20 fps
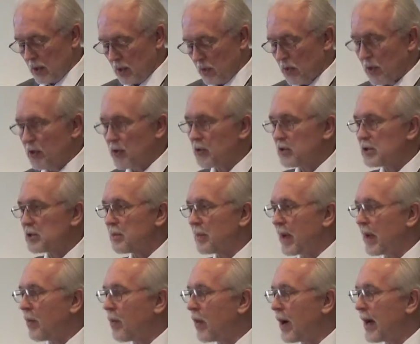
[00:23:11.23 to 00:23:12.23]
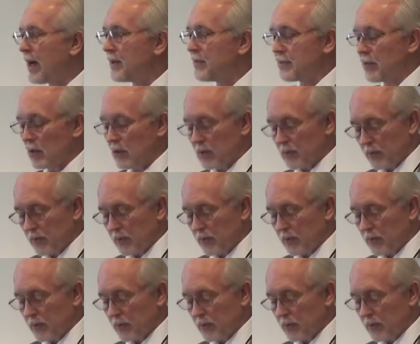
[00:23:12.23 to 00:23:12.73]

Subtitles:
whether it's my wife or